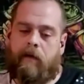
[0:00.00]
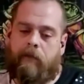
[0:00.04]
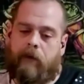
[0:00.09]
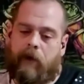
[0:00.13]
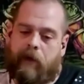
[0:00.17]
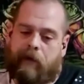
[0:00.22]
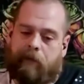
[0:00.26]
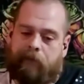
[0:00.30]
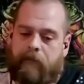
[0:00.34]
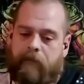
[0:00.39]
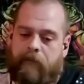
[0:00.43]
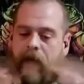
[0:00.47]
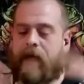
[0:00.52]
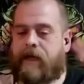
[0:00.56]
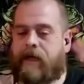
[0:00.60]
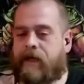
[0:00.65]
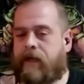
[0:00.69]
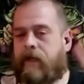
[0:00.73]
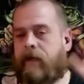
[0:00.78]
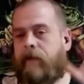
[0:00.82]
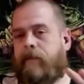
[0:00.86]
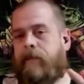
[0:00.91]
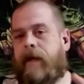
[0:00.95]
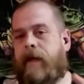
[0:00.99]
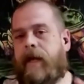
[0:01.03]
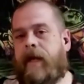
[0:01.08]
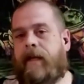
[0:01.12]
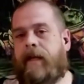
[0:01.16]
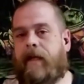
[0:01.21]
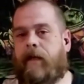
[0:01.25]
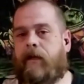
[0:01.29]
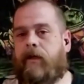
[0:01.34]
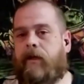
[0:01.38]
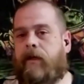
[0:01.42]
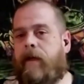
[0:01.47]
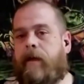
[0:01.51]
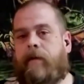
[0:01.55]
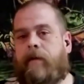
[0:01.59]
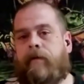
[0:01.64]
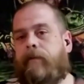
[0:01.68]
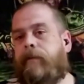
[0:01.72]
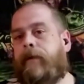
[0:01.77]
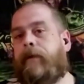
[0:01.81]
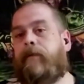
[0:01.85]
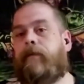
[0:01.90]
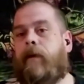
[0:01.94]
fucking flash in the pan that could
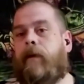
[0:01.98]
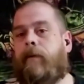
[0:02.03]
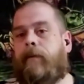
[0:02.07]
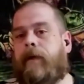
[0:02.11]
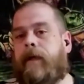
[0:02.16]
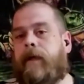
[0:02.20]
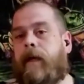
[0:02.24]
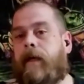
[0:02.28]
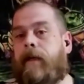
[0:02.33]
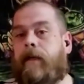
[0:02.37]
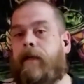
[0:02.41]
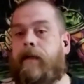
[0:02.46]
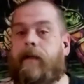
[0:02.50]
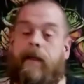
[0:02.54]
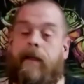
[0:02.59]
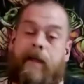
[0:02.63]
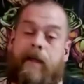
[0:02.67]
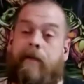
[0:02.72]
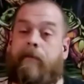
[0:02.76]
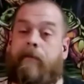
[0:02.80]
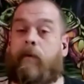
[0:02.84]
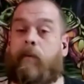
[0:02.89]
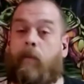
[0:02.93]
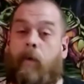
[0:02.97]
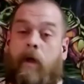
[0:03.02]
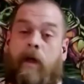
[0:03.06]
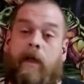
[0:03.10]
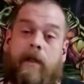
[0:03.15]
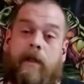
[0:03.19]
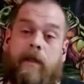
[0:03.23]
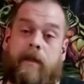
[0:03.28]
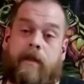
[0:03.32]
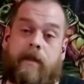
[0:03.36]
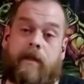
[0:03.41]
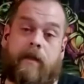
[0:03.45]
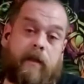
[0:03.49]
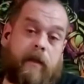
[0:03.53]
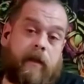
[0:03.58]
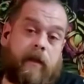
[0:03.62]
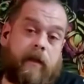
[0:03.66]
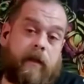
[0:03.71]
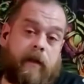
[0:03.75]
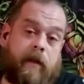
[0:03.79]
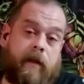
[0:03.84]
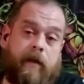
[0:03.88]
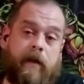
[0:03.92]
never be replicated and never was.
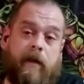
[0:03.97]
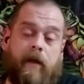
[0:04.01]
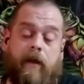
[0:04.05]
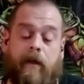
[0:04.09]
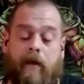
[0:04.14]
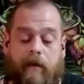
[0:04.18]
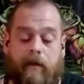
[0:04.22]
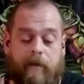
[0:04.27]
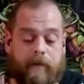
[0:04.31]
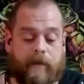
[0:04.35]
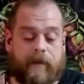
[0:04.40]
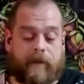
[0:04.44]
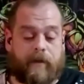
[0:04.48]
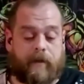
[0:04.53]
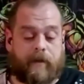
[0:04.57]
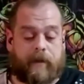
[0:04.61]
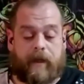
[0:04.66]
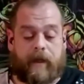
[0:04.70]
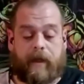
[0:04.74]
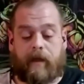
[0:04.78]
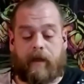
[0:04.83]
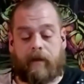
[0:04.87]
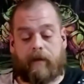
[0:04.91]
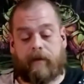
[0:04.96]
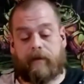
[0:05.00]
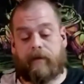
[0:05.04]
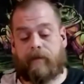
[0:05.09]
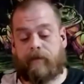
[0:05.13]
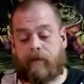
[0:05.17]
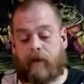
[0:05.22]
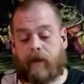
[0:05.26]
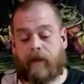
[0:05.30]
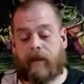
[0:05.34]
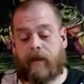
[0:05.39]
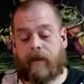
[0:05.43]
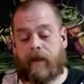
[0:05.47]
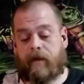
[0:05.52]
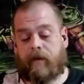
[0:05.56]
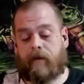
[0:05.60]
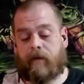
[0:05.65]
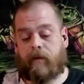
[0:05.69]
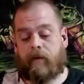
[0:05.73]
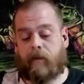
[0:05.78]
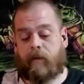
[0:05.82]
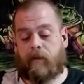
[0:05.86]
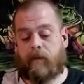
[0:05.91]
So yeah, fucking
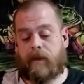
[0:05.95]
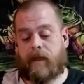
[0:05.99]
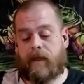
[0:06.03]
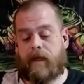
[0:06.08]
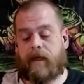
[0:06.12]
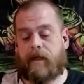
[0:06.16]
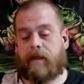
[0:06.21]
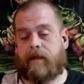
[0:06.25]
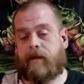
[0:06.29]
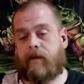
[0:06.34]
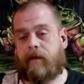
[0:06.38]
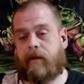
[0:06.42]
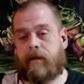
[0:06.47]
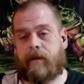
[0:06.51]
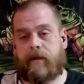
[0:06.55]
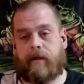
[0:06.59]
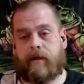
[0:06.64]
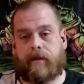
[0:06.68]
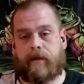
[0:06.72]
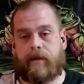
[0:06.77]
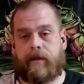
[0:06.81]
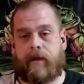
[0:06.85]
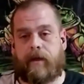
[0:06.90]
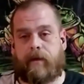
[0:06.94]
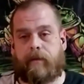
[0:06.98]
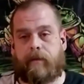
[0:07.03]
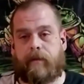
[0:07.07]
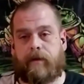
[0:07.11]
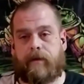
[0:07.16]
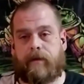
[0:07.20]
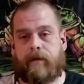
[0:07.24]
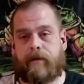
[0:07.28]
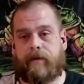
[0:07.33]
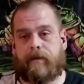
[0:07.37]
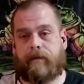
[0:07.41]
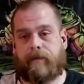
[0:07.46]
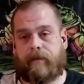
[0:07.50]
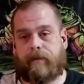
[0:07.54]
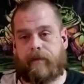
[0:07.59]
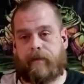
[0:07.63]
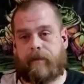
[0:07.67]
Enter the Wu-Tang's 36 Chambers.